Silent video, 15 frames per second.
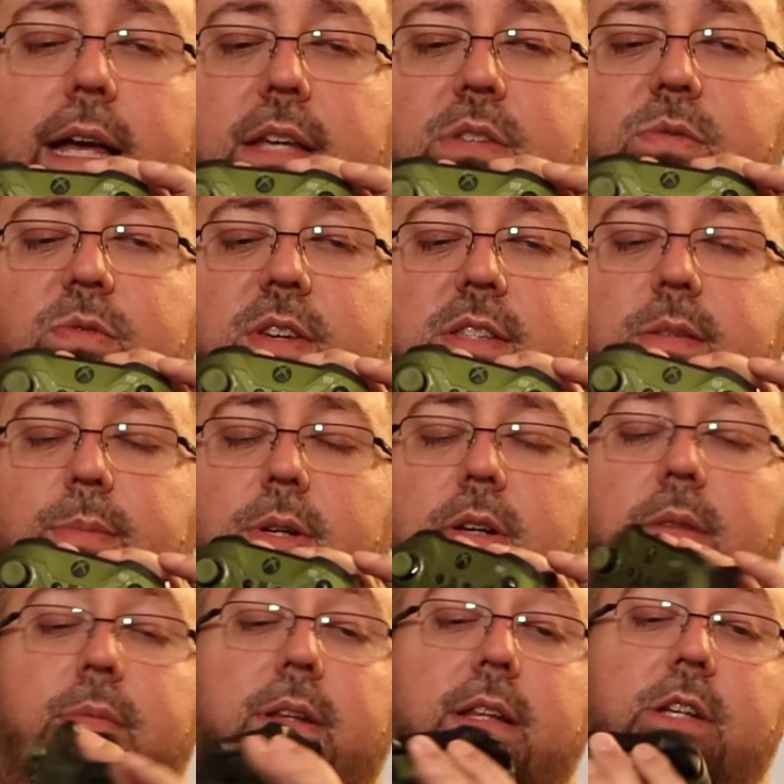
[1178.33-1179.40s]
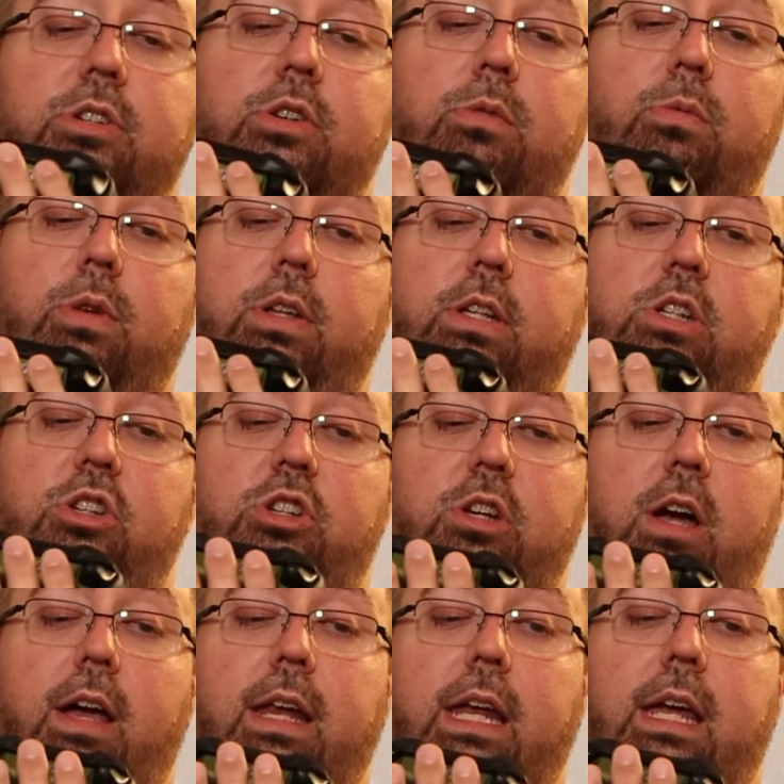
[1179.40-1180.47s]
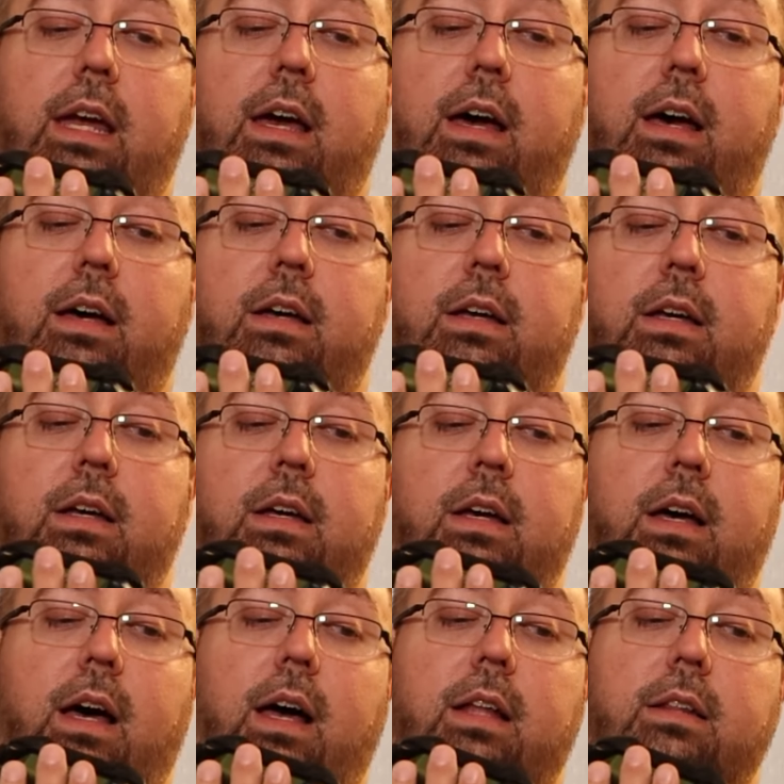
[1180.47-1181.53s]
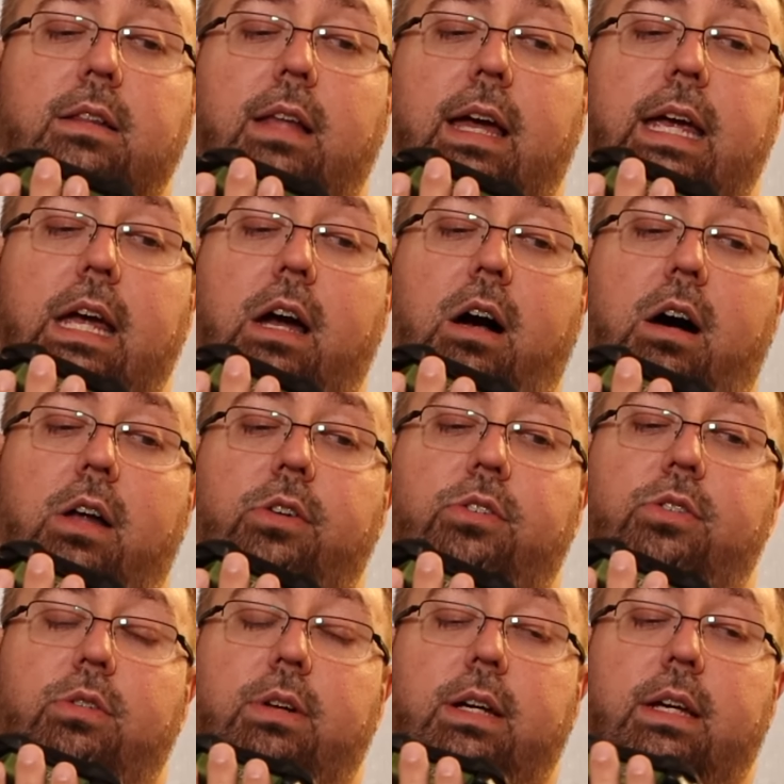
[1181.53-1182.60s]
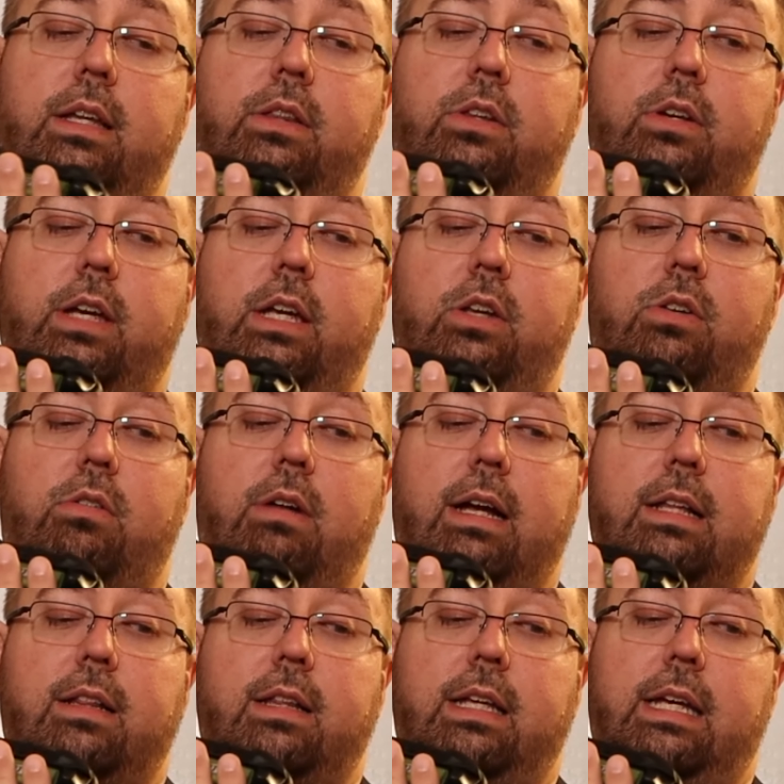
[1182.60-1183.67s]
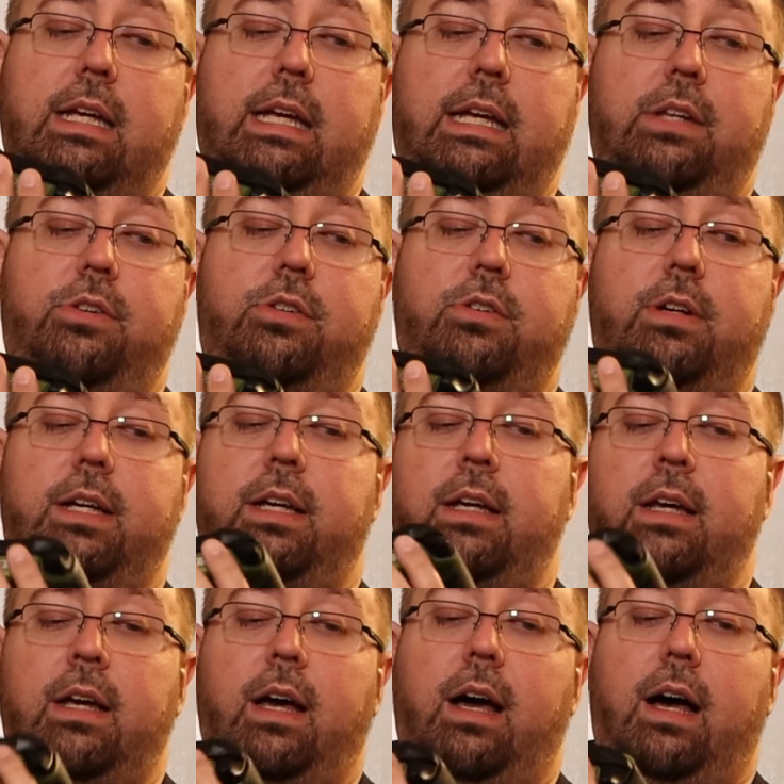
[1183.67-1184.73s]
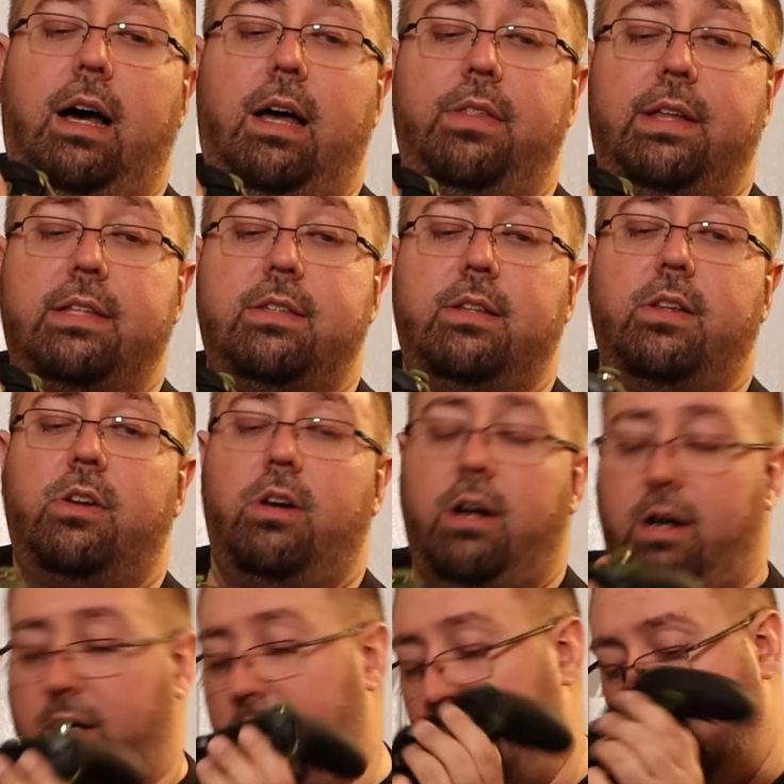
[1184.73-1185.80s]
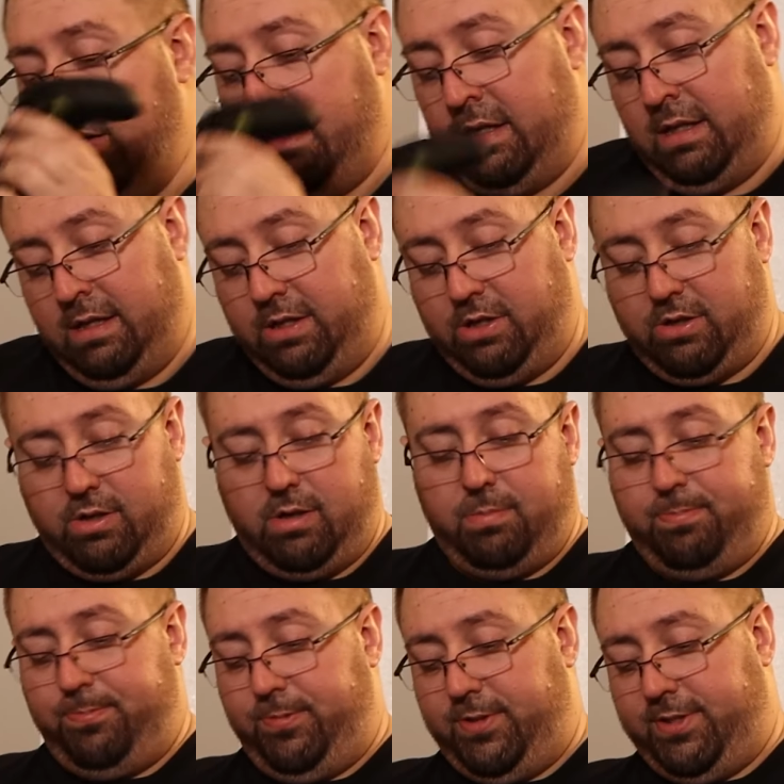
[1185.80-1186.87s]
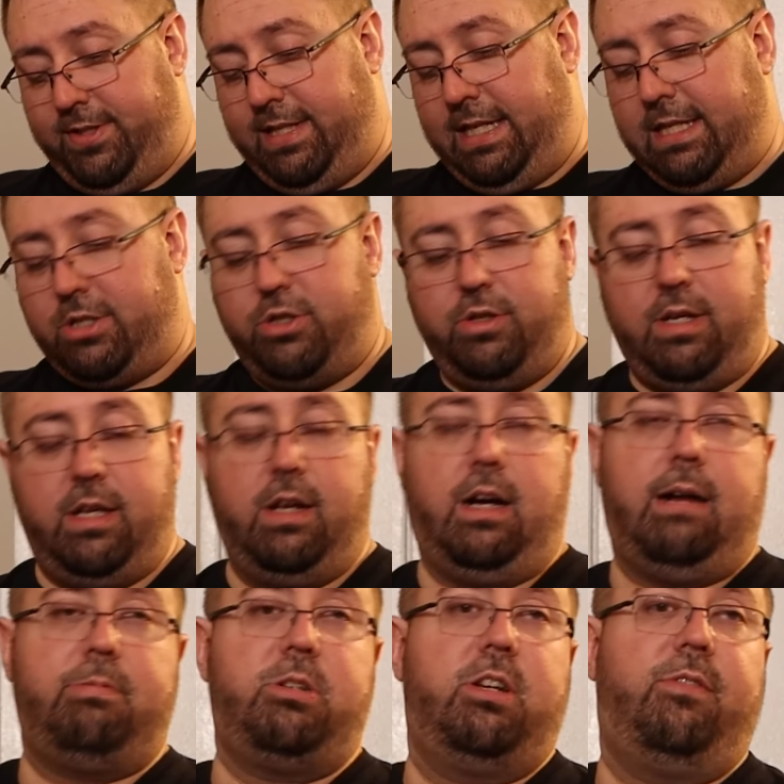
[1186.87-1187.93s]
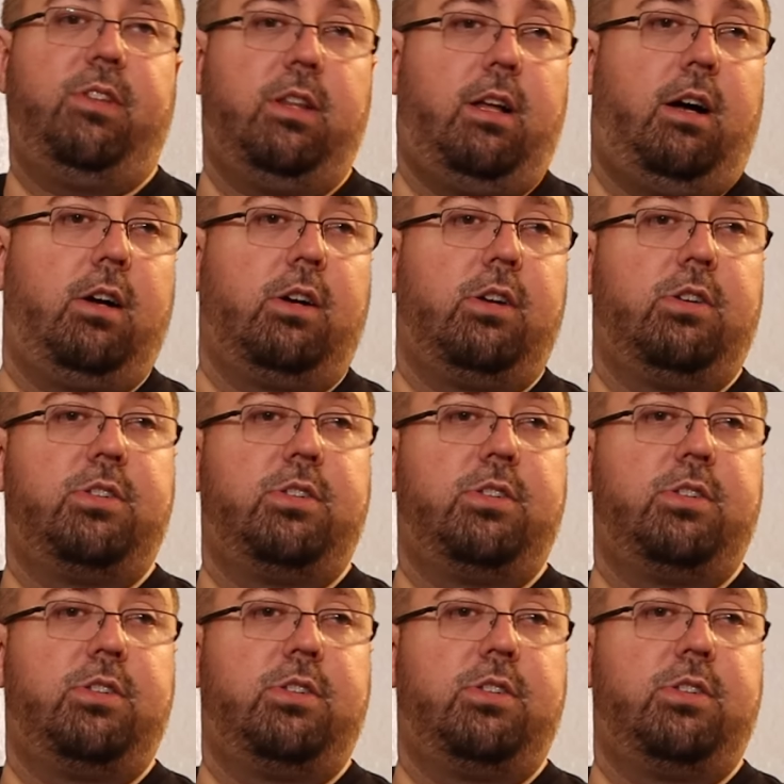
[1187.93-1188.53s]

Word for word: as visible. I mean, unless you're really shining uh, a light onto it and looking directly into it. Uh, that's a little harder. Your sticks, you get an option of a longer